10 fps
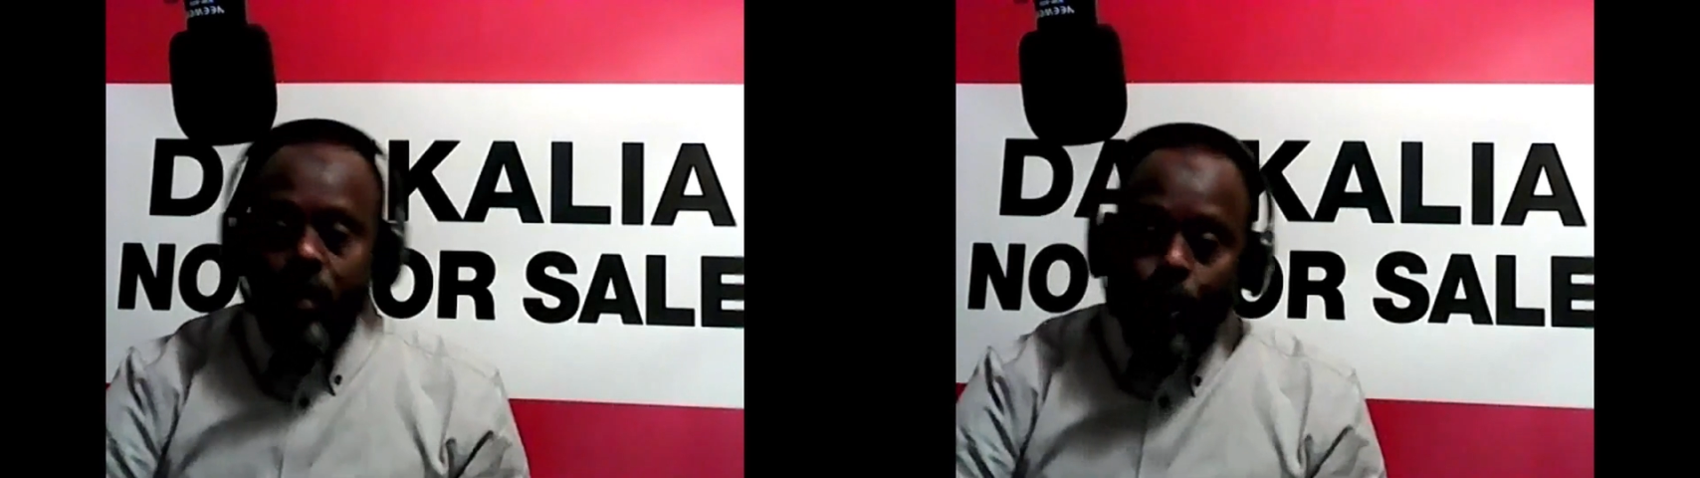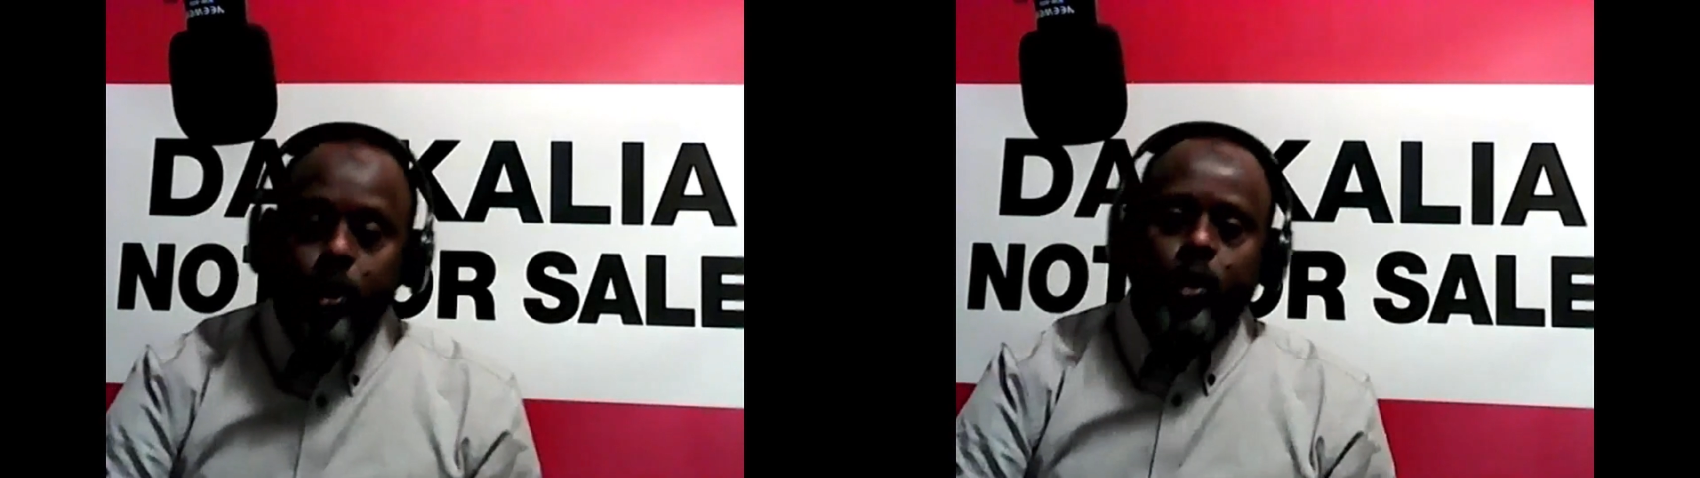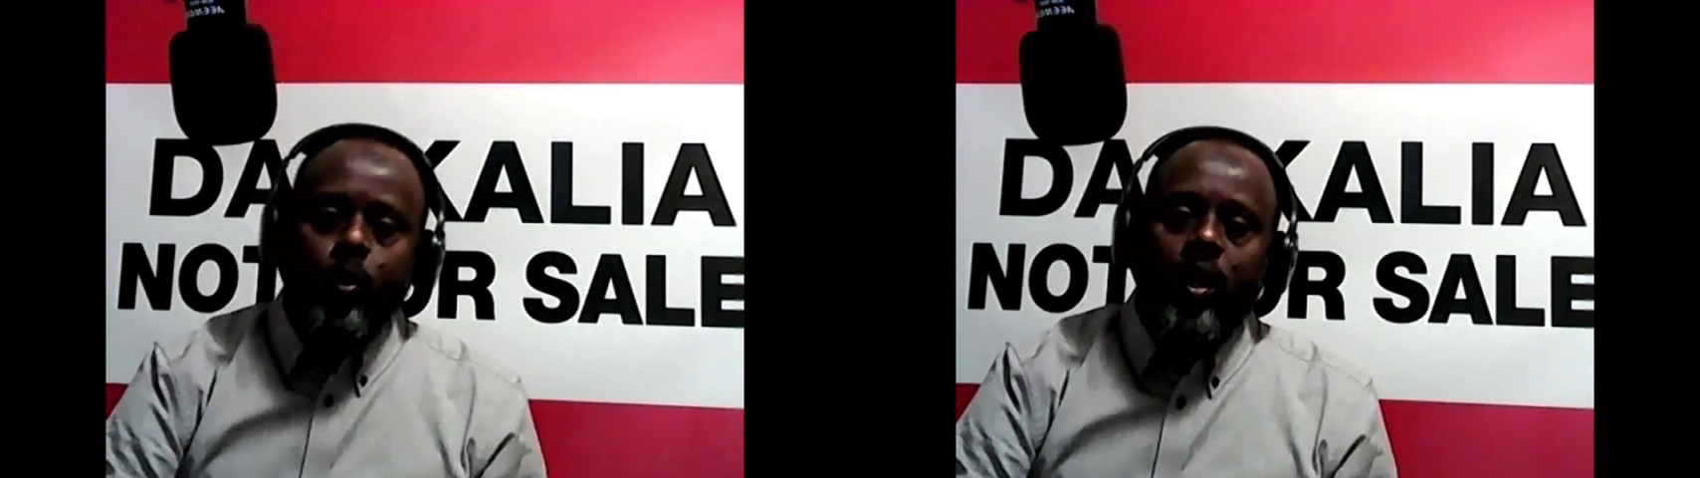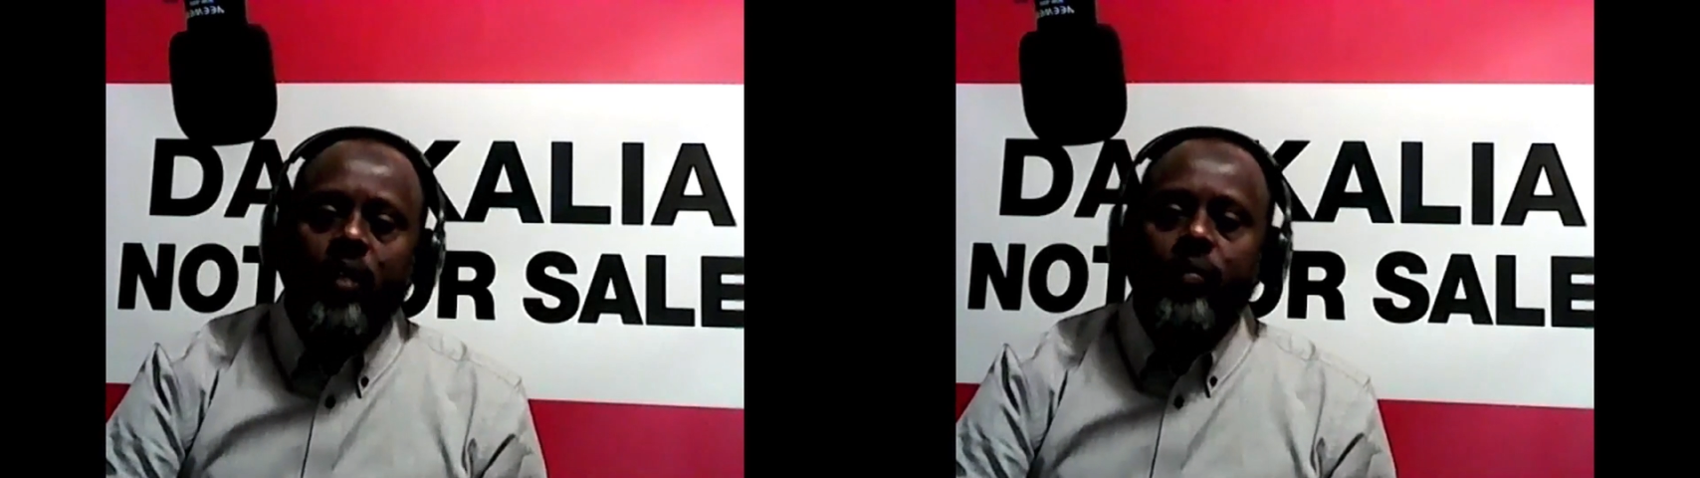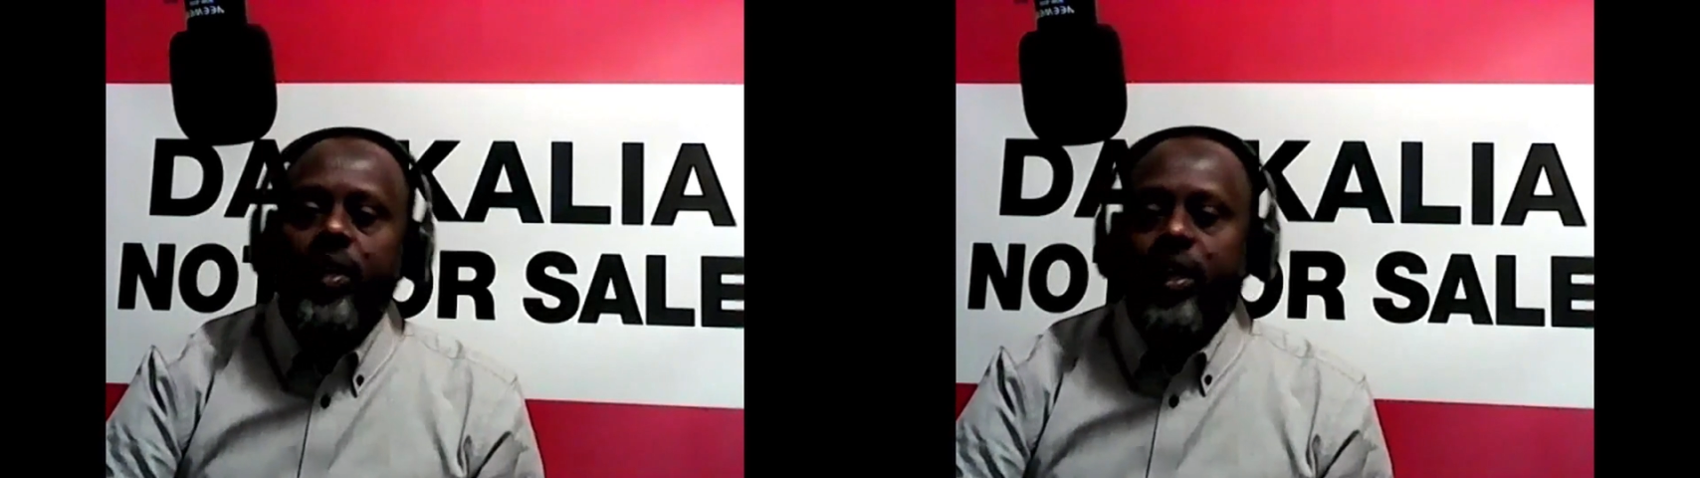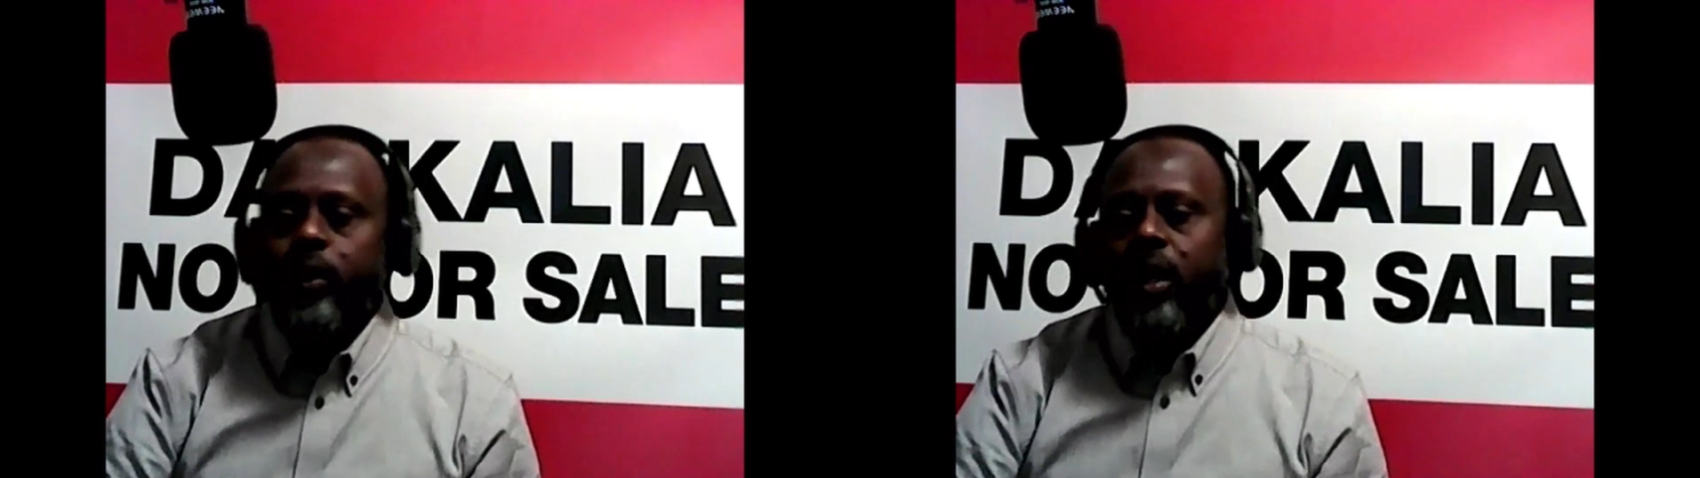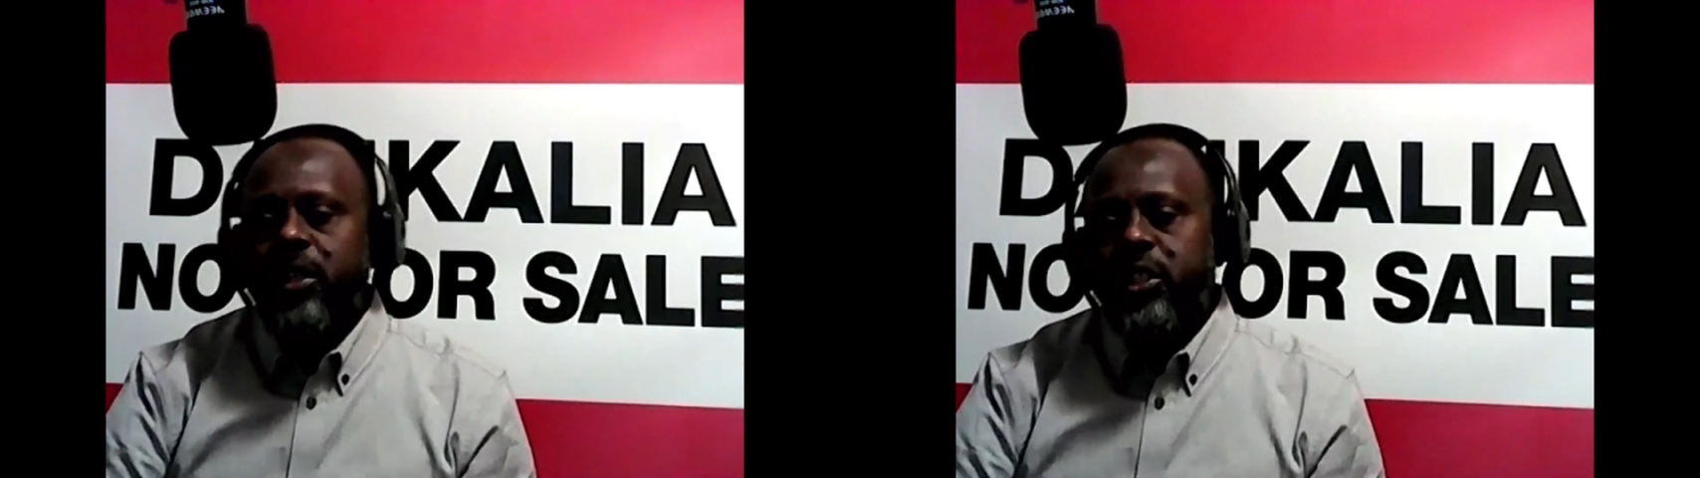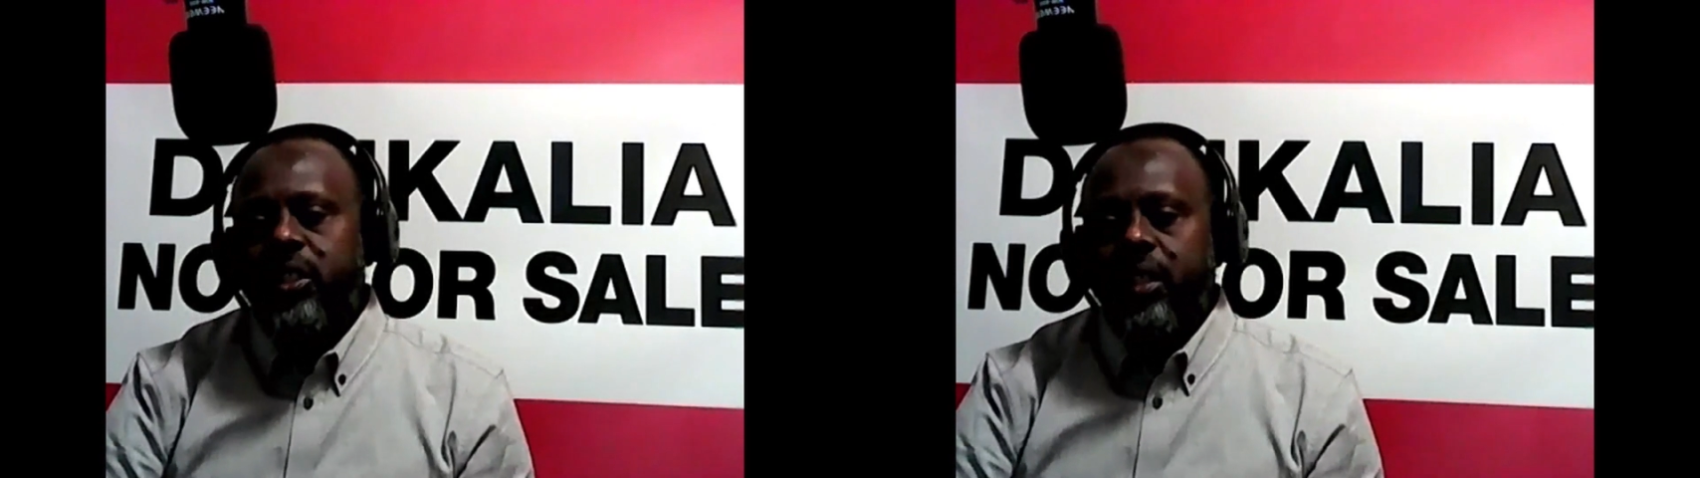also have
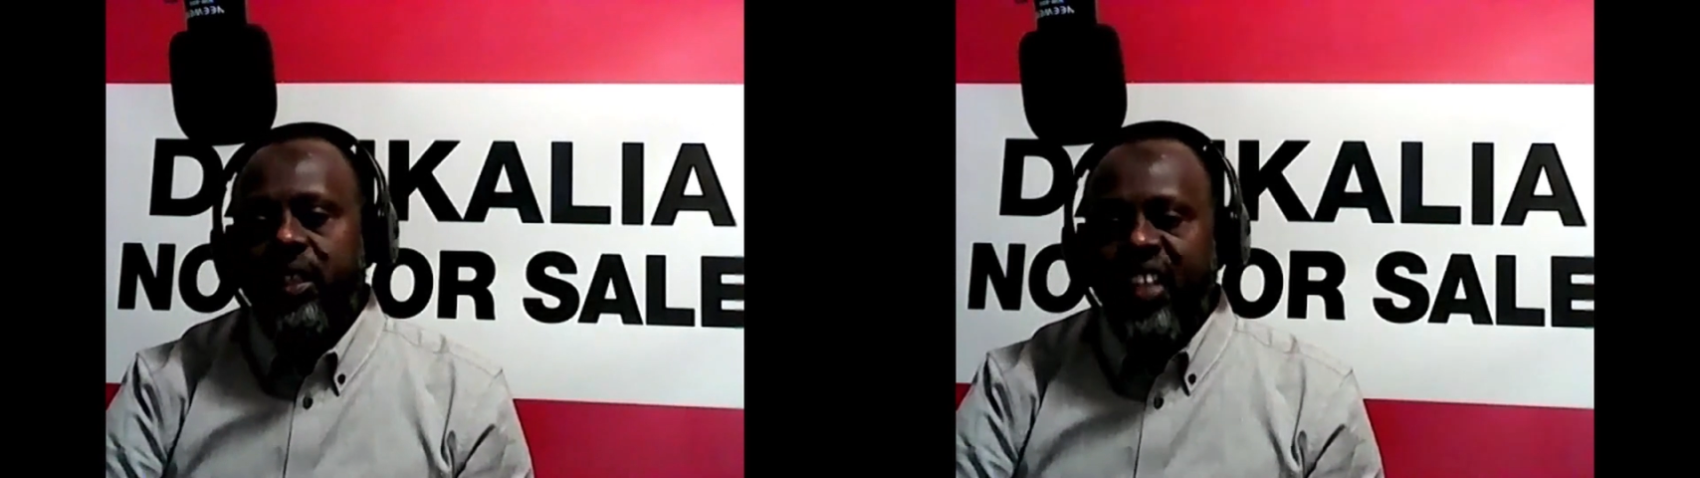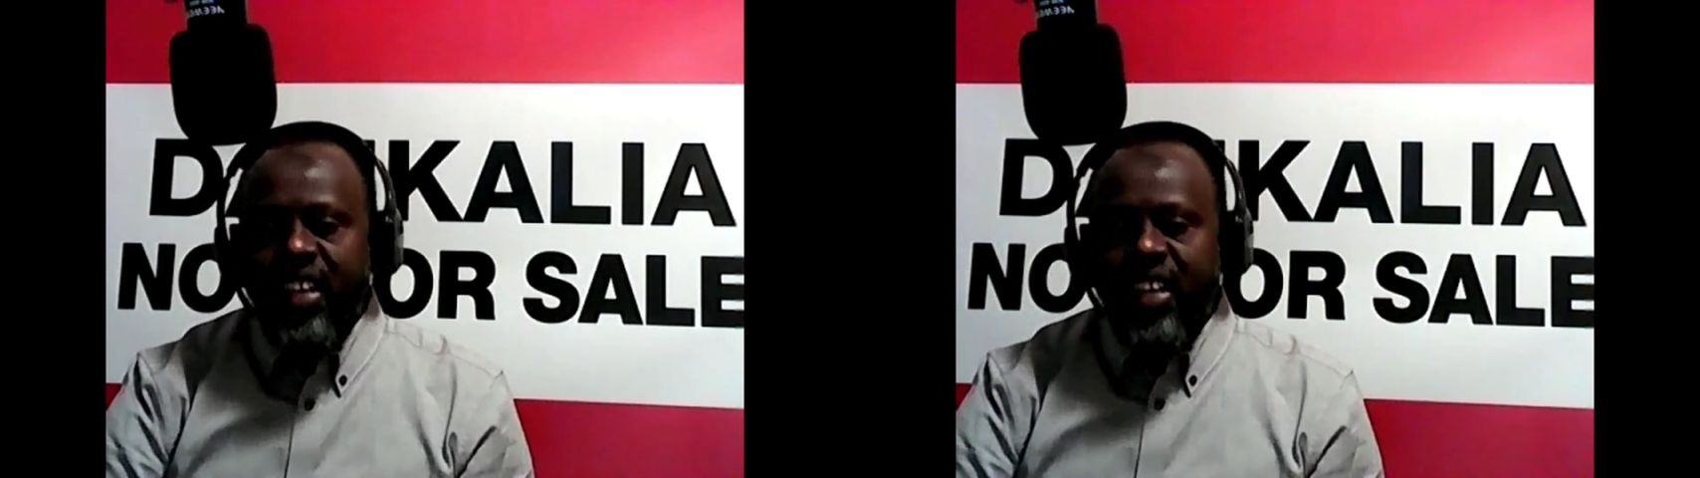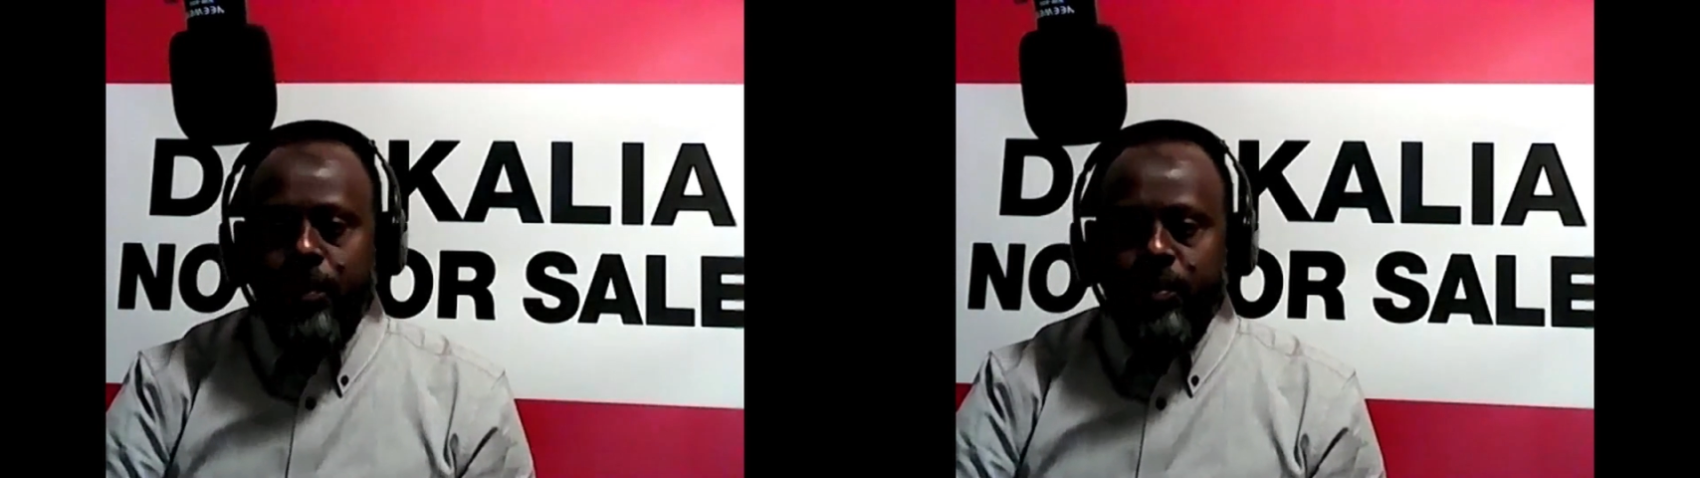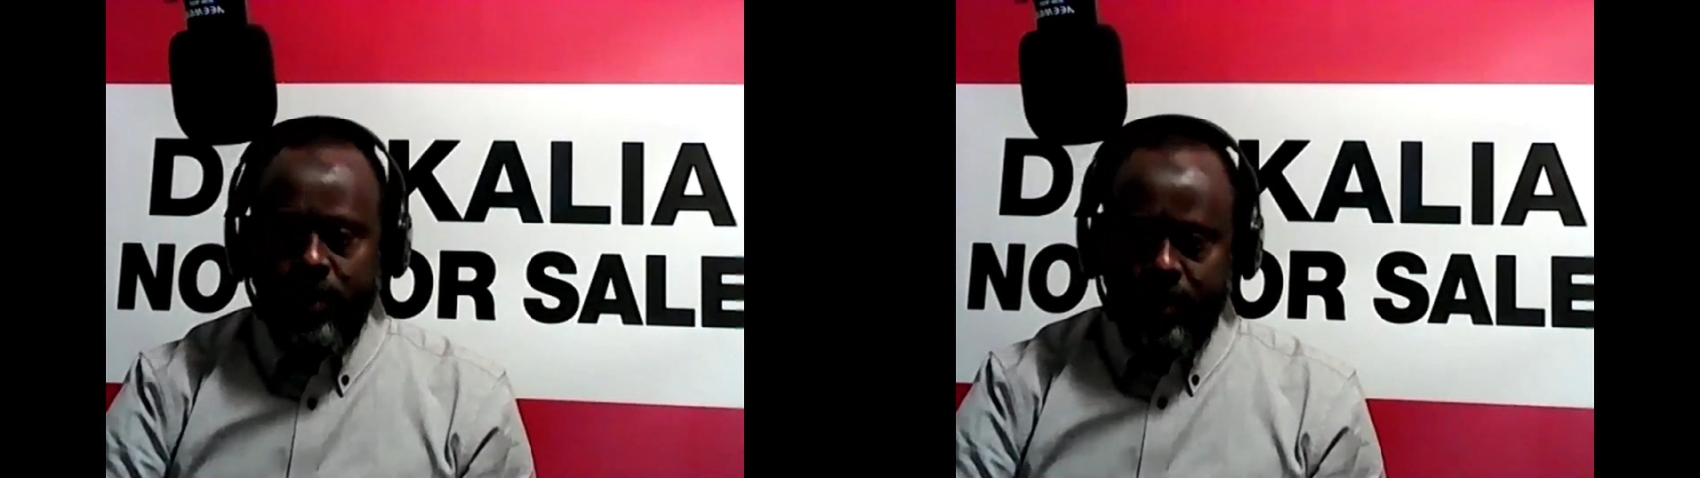acknowledged the name